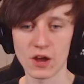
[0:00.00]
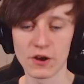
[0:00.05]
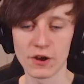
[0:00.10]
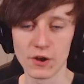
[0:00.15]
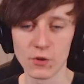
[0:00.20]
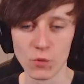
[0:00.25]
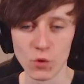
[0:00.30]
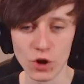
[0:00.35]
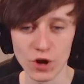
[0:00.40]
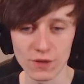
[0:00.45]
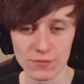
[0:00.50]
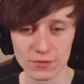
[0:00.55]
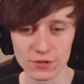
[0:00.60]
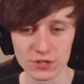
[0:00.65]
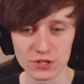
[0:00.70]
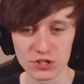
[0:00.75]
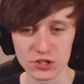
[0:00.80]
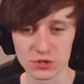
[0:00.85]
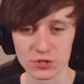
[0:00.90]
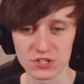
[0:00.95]
Alright, what I'm
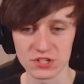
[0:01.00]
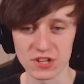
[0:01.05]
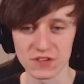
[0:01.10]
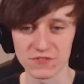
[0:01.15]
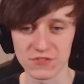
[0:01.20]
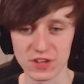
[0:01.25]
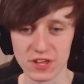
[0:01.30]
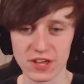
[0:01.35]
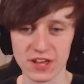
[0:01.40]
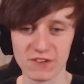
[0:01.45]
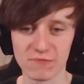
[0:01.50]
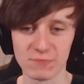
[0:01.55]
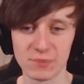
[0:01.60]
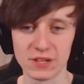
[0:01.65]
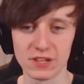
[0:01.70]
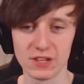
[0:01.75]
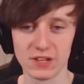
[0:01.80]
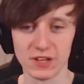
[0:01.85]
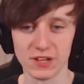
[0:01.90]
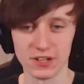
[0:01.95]
going to do is I've, uh, I've
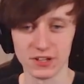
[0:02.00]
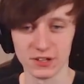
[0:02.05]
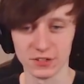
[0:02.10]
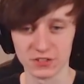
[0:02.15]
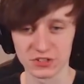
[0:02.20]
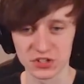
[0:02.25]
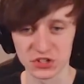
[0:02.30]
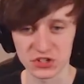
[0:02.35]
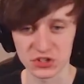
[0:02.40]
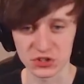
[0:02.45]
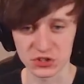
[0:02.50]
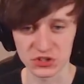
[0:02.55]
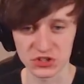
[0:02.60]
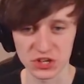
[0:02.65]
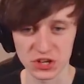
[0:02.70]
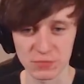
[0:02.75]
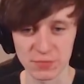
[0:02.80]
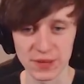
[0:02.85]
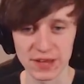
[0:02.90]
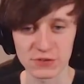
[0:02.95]
built a little
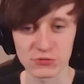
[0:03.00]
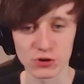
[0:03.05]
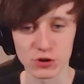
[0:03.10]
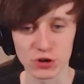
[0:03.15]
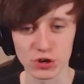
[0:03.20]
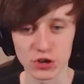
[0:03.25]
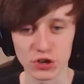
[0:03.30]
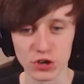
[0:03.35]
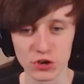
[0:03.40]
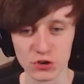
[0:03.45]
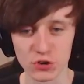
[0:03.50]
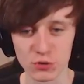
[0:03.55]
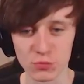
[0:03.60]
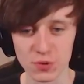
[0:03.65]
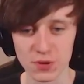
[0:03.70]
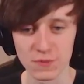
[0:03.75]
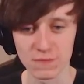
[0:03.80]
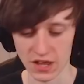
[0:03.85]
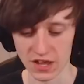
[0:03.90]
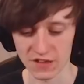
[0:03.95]
disgusting bedrock
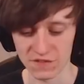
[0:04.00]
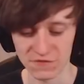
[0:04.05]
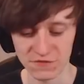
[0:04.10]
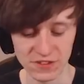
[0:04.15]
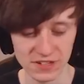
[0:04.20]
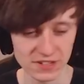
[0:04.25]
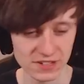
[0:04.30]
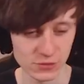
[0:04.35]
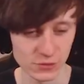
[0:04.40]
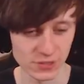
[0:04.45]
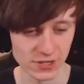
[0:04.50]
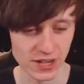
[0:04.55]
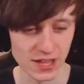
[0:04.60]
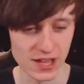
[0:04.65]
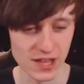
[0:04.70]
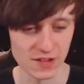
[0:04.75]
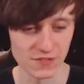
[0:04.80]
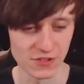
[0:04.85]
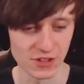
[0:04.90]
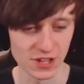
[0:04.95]
cube. I've filled it with
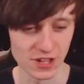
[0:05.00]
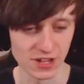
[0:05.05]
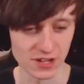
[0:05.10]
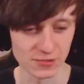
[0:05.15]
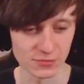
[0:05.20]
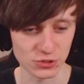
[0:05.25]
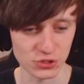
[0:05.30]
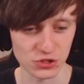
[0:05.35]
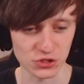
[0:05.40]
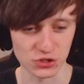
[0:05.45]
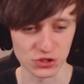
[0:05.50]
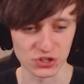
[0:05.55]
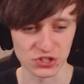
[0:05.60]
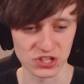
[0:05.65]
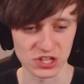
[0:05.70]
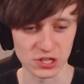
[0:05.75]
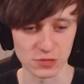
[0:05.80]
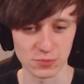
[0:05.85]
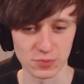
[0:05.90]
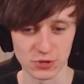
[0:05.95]
lava, and I'm just going
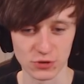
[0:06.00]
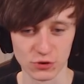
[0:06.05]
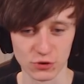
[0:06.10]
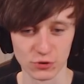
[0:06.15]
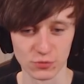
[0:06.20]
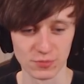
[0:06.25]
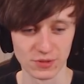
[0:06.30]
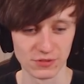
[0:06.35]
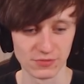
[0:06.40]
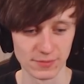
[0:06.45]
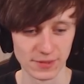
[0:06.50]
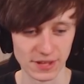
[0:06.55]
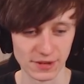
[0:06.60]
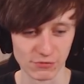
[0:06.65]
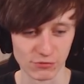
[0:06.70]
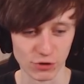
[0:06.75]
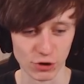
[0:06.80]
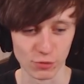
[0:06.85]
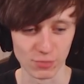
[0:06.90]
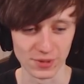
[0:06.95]
to TPO me
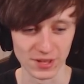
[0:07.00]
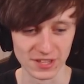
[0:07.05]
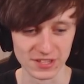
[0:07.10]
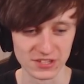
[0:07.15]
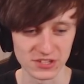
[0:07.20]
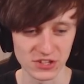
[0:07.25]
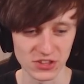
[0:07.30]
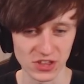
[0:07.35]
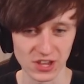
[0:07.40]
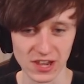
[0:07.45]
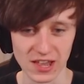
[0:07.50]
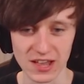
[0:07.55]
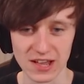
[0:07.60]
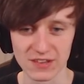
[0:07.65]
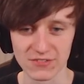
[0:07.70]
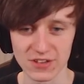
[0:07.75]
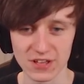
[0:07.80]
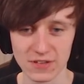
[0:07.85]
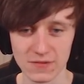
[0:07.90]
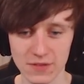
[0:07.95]
mate Rob into the
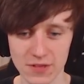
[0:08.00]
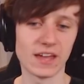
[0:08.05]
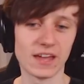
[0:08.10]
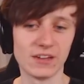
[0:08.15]
lava.